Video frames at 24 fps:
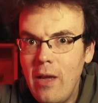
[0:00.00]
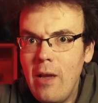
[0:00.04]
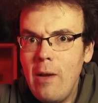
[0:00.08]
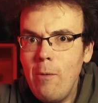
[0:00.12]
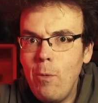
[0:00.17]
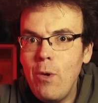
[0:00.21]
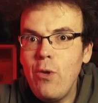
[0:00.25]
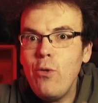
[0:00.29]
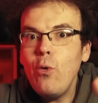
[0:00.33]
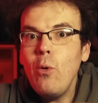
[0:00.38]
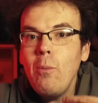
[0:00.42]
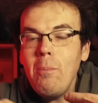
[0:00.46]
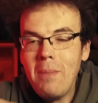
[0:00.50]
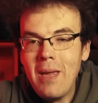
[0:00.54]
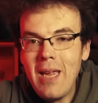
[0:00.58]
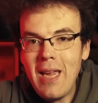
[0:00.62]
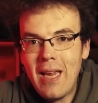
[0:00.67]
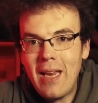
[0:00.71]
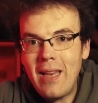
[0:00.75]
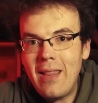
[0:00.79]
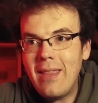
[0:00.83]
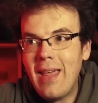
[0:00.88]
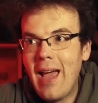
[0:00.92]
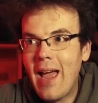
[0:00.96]
Which will
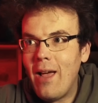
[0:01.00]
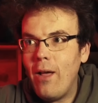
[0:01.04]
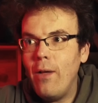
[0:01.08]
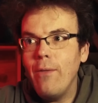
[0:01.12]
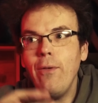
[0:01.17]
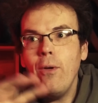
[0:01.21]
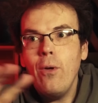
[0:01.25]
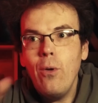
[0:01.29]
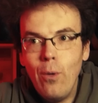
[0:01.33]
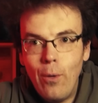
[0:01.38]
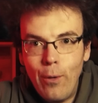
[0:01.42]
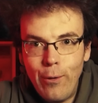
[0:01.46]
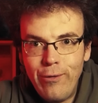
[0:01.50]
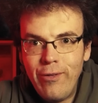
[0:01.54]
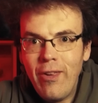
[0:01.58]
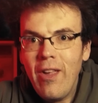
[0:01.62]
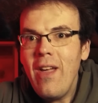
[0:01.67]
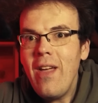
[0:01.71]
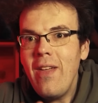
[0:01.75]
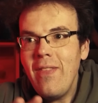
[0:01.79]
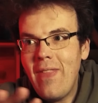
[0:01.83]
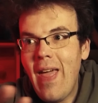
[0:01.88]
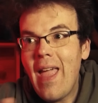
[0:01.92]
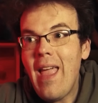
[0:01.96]
mean that, of course,
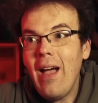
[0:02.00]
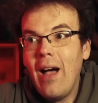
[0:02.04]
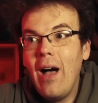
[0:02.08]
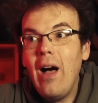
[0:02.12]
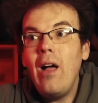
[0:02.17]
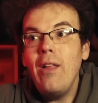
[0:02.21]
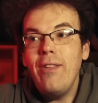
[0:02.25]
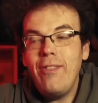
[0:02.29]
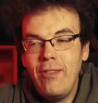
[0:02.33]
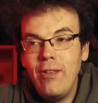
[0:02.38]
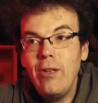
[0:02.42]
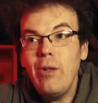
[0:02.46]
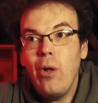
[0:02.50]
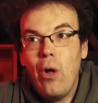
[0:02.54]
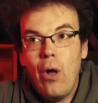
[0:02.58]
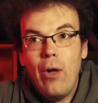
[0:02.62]
they are still